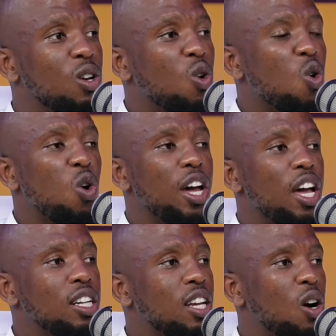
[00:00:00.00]
or
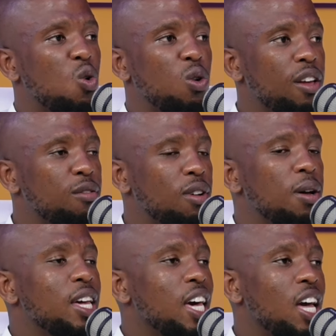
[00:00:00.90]
elder or whatever
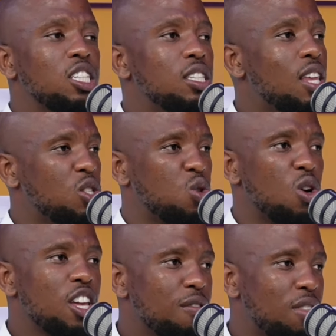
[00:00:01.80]
and she does
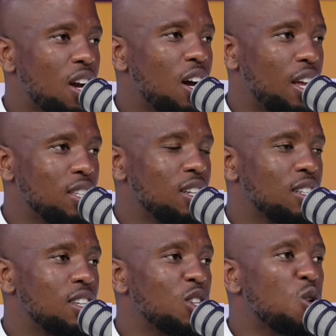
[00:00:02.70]
not have the
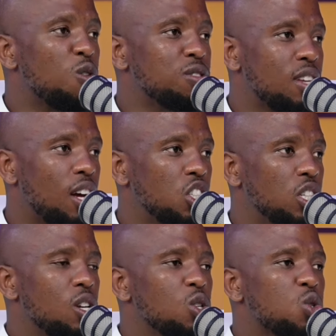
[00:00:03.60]
characteristics of such
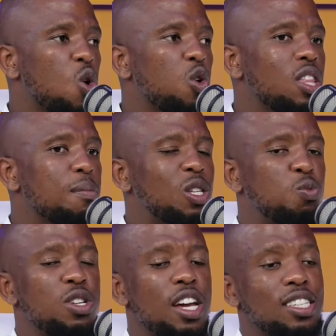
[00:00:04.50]
mm. so there
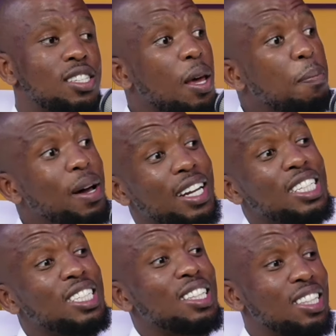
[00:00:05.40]
must be a
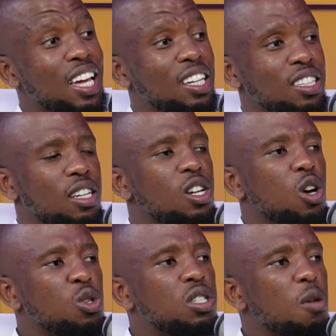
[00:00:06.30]
separation then
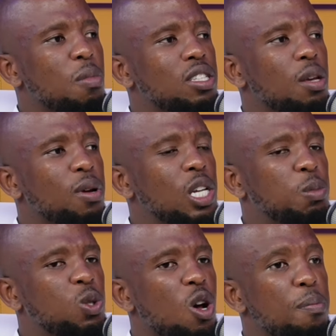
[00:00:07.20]
mm. say must separate
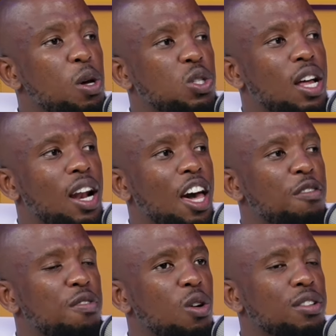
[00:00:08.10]
between our personal
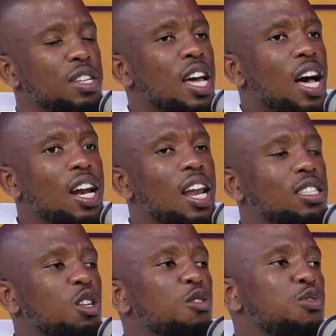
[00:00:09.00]
life and our,
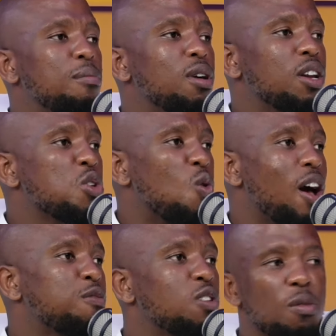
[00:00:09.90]
unless if you're marrying your
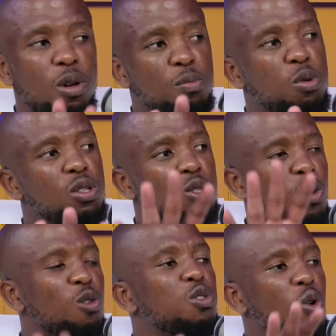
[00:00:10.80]
wife for the purposes
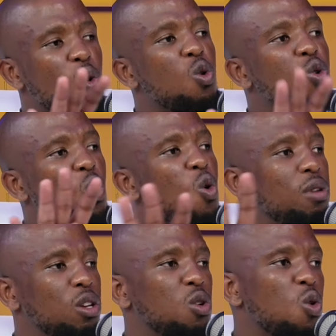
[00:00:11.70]
of your own
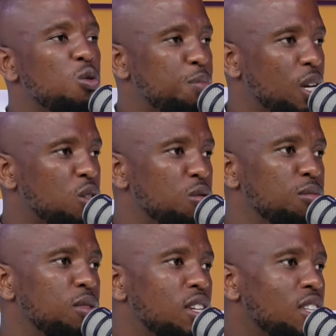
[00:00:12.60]
home and your own
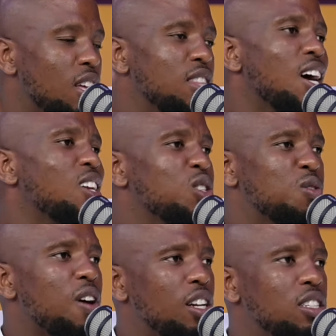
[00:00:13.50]
bedroom mm. then that is
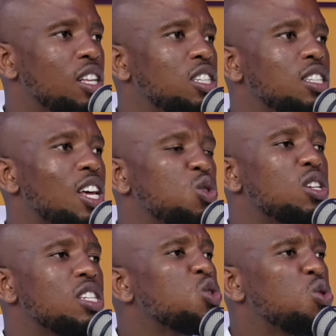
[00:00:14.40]
fine then she does
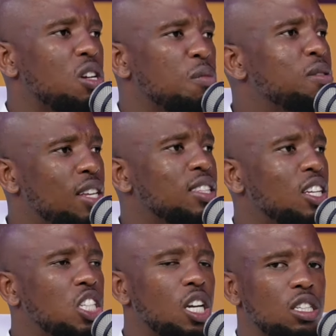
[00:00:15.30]
not need to represent
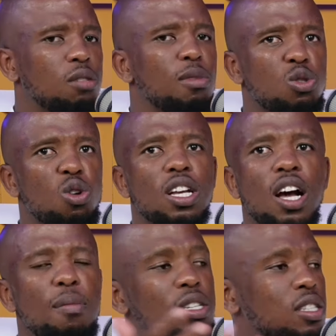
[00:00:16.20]
the church she must not
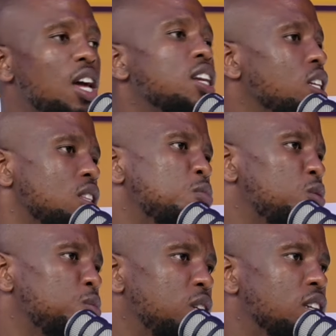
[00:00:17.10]
come and stand in the
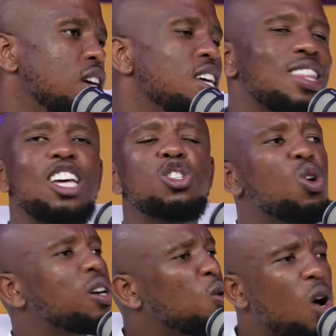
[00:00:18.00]
pulpit there is mm.
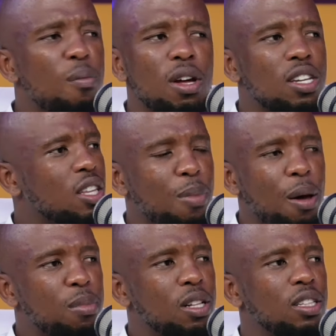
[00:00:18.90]
no requirement in the
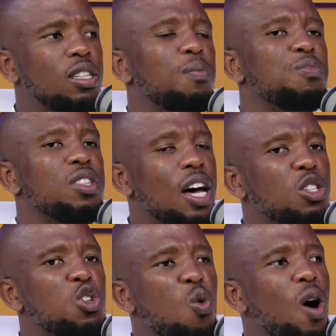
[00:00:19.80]
bible
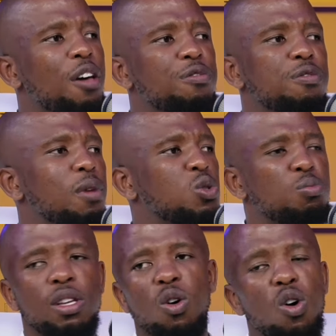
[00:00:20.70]
that your wife
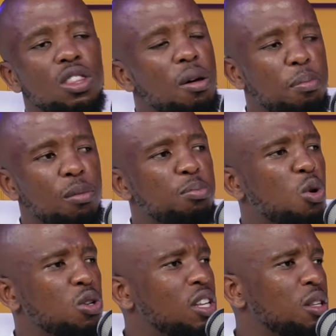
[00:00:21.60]
must be on the
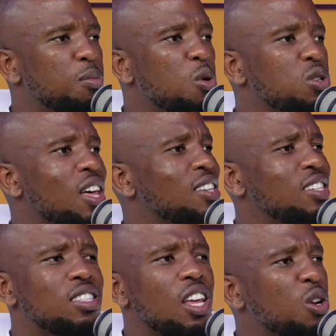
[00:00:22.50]
billboards and the posters
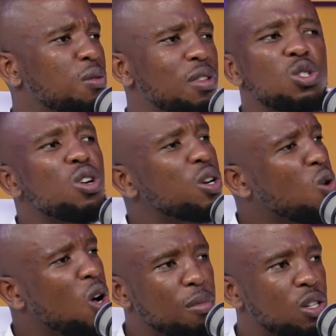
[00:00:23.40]
and stand. There's no
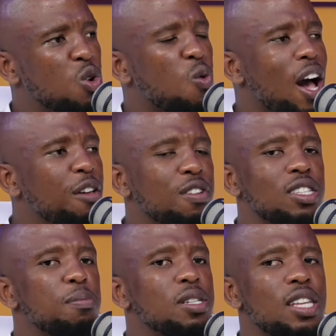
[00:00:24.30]
requirement. Your yeah. wife
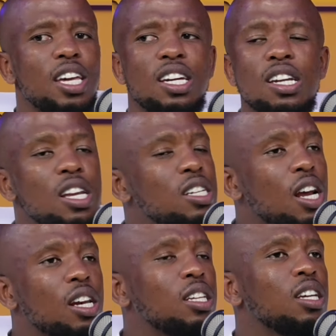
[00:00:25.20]
as a pastor can
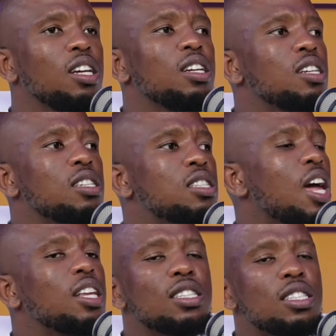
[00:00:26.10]
literally
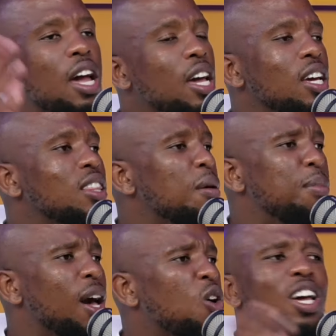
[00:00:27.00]
stay stay at the
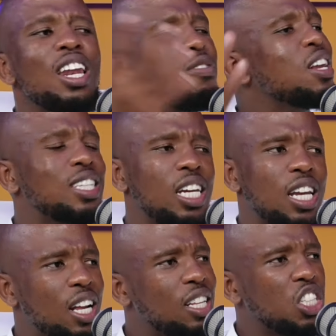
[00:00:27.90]
back. Can even
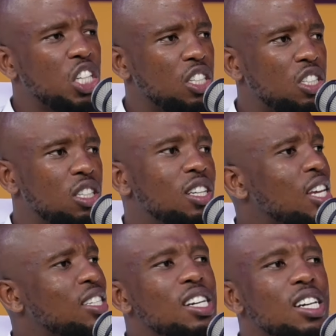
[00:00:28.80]
attend another church. Mm.
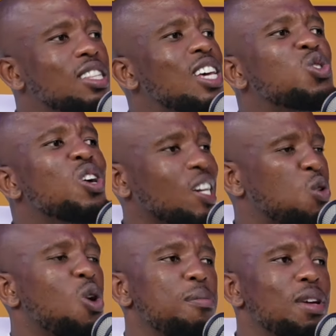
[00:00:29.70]
Doesn't there's no
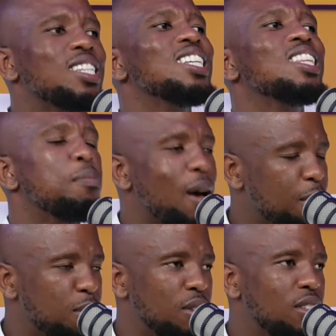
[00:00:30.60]
requirement in the
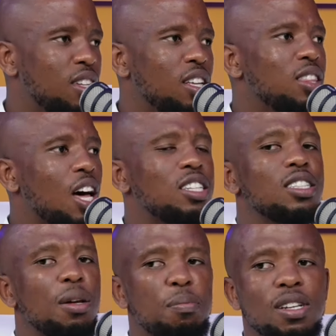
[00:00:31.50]
Bible yeah.
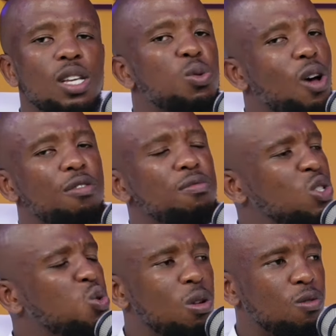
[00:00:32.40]
that the pastor's wife
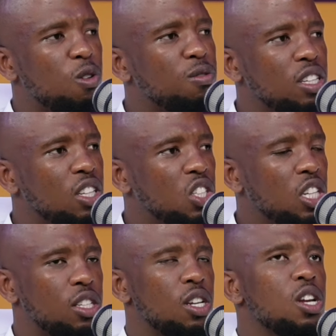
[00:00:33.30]
needs to be involved in the church.